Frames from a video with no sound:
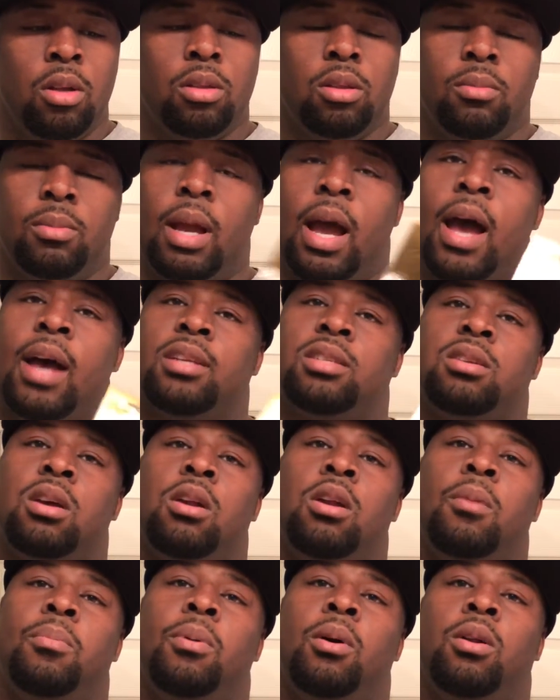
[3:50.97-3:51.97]
them guys
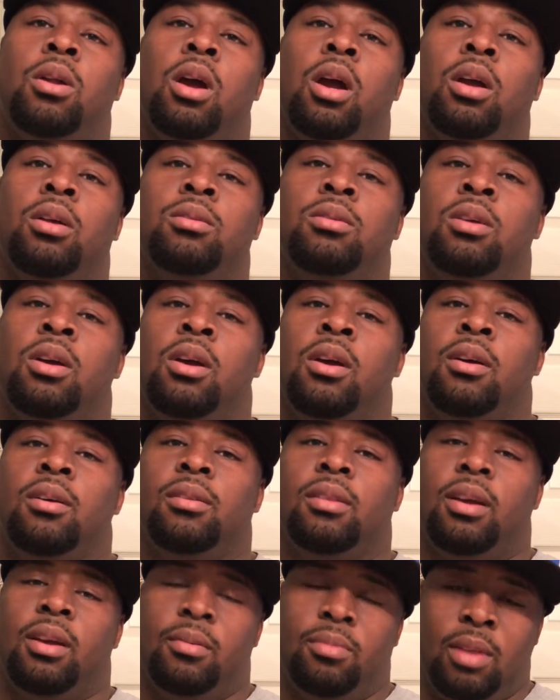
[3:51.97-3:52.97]
turn up on there.
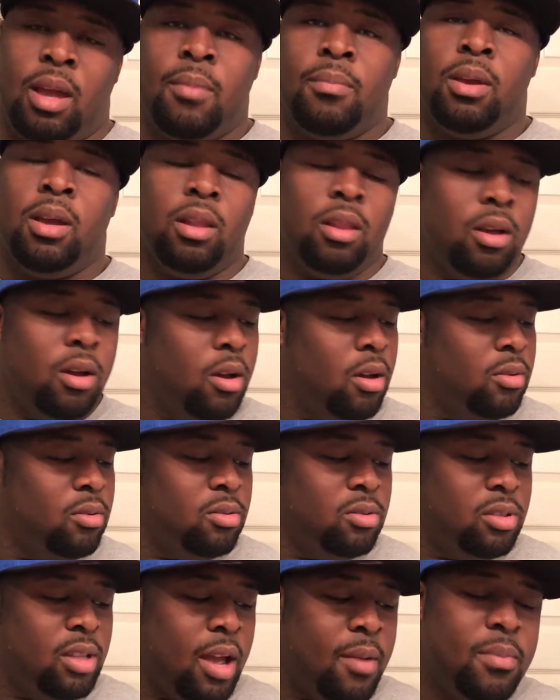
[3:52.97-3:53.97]
They they be a little
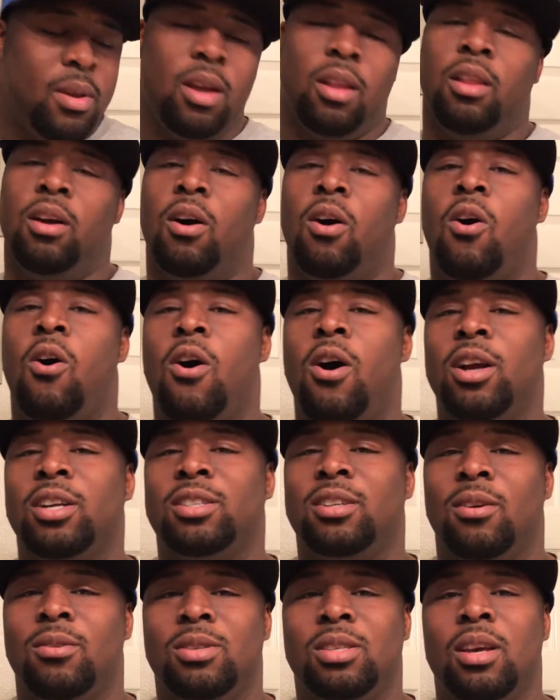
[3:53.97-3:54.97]
they be a little
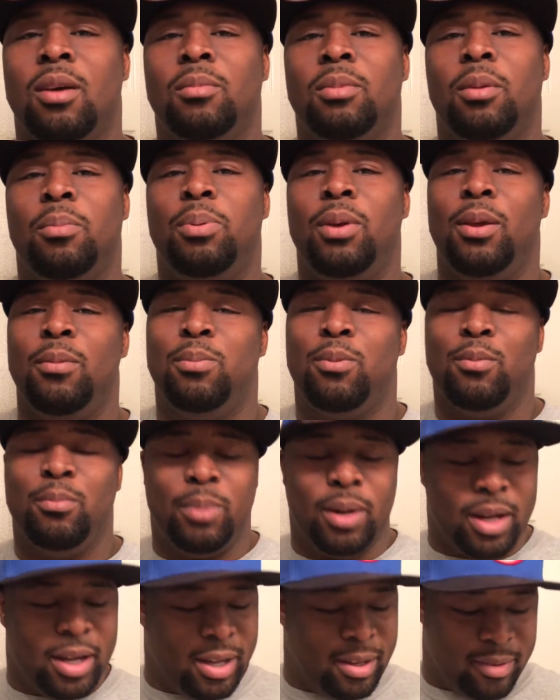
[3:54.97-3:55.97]
harsh on some of the people,
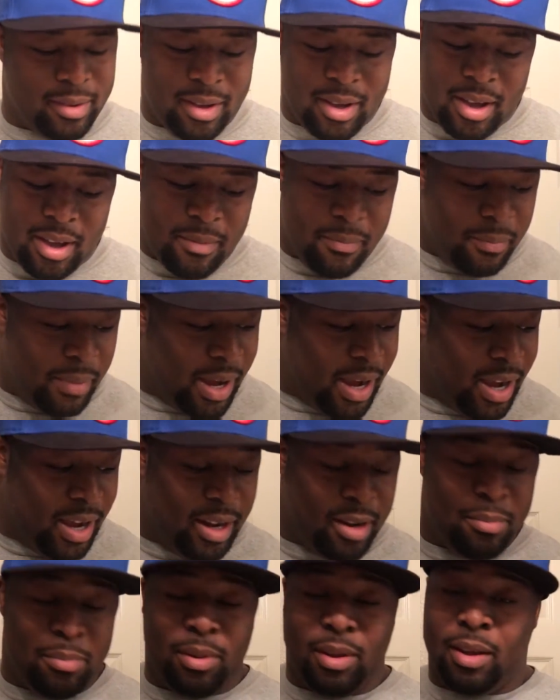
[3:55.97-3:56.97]
but
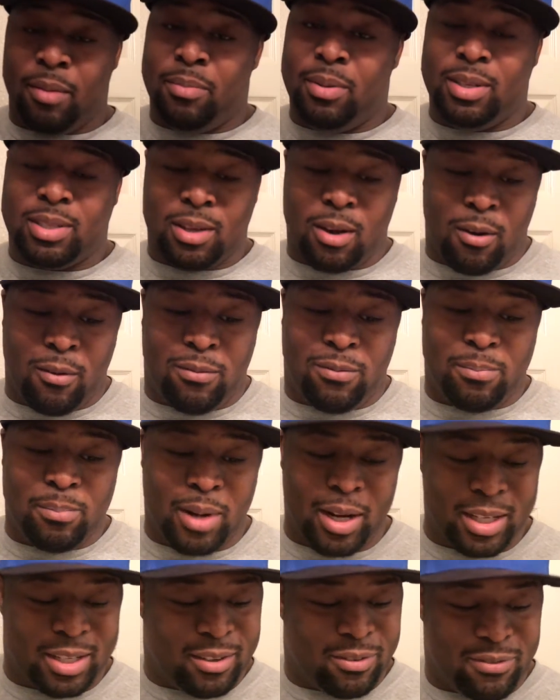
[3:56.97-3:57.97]
man, it be, it be so
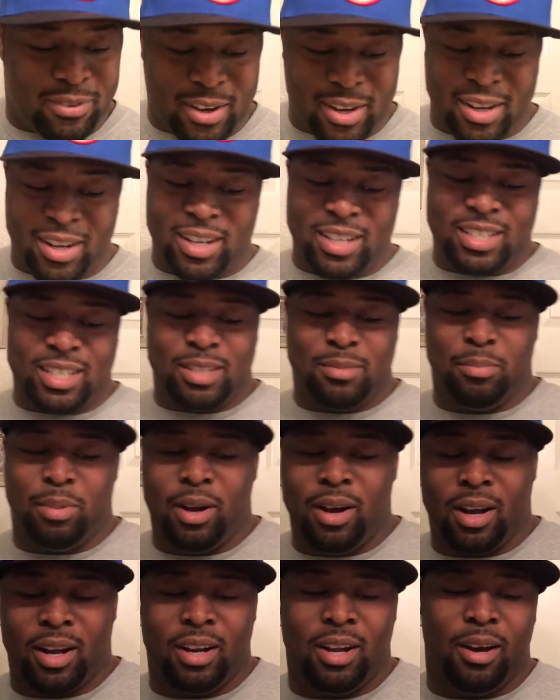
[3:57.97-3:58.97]
much fun just
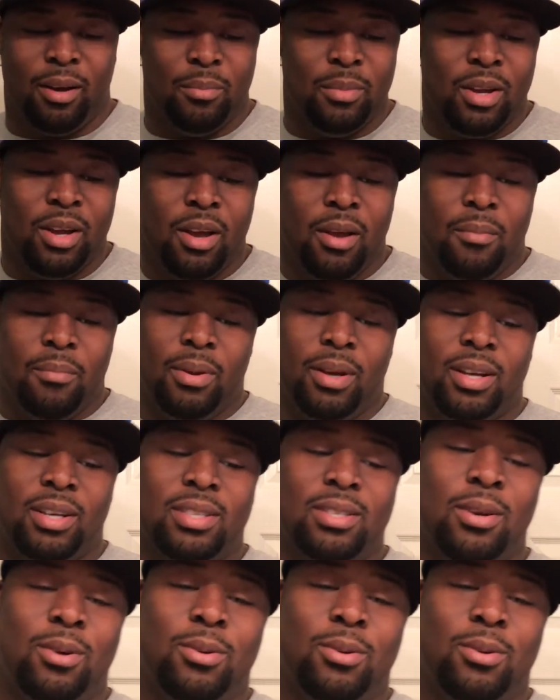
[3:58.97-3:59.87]
bugging up because